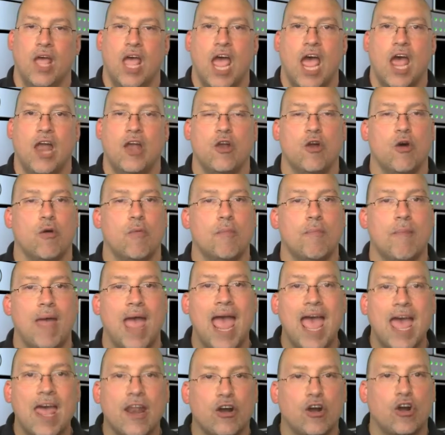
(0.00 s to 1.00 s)
And no
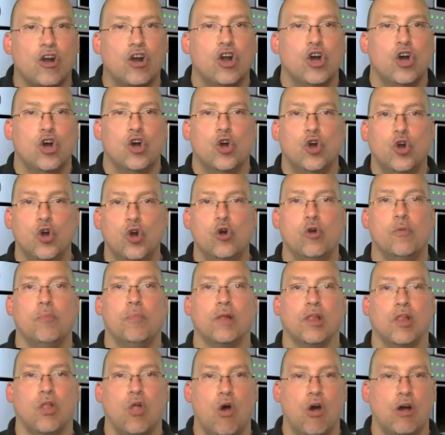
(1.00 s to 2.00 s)
matter who
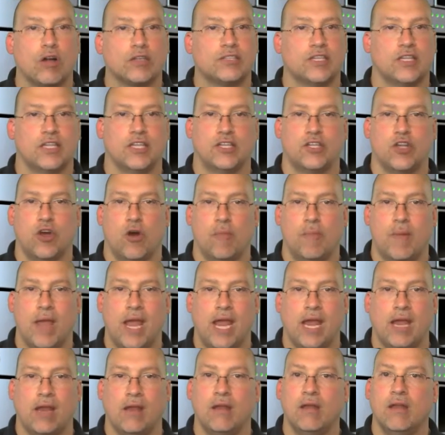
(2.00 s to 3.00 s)
belonged to the
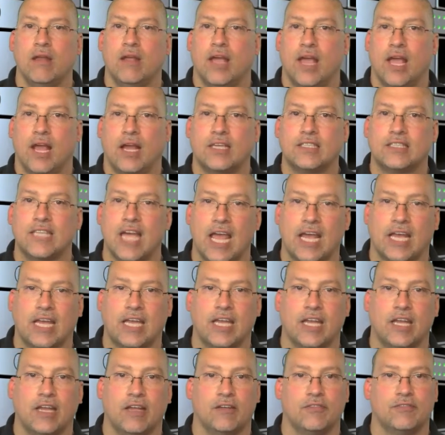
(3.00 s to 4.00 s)
domain,
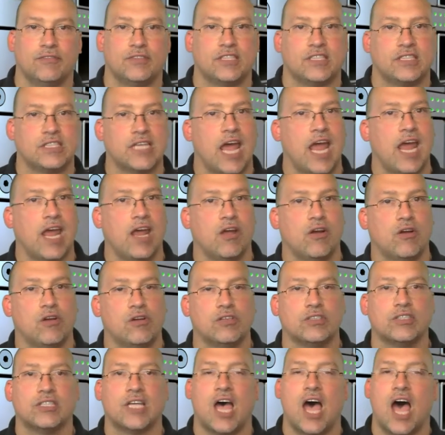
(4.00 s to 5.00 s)
executives,
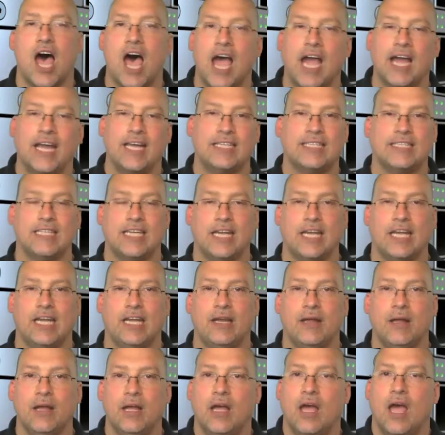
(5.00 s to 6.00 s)
sales,
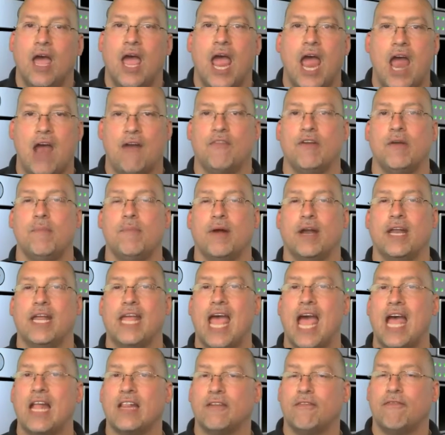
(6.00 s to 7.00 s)
IT, everybody
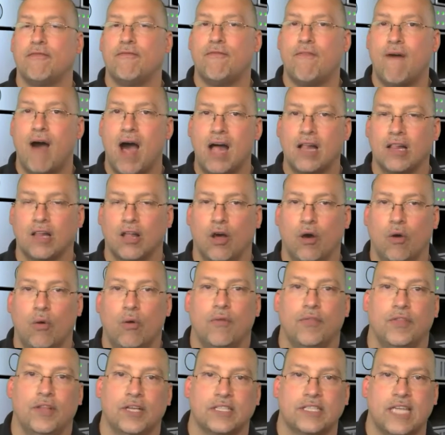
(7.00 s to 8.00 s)
had to
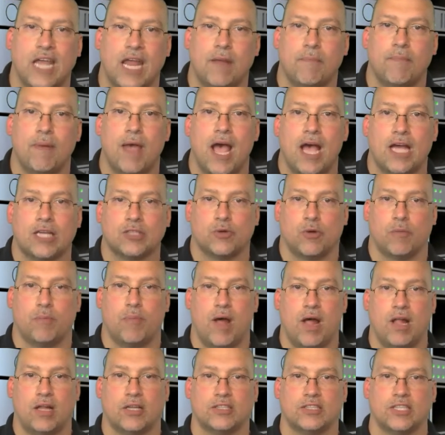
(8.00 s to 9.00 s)
follow the same password
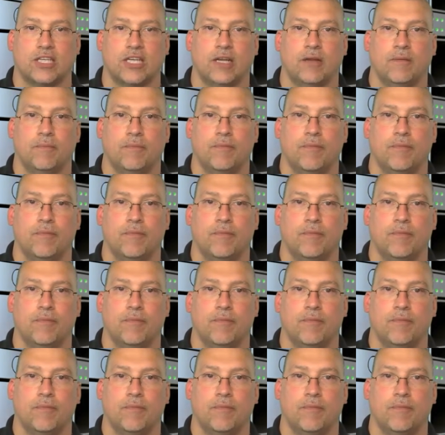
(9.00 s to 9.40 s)
policy.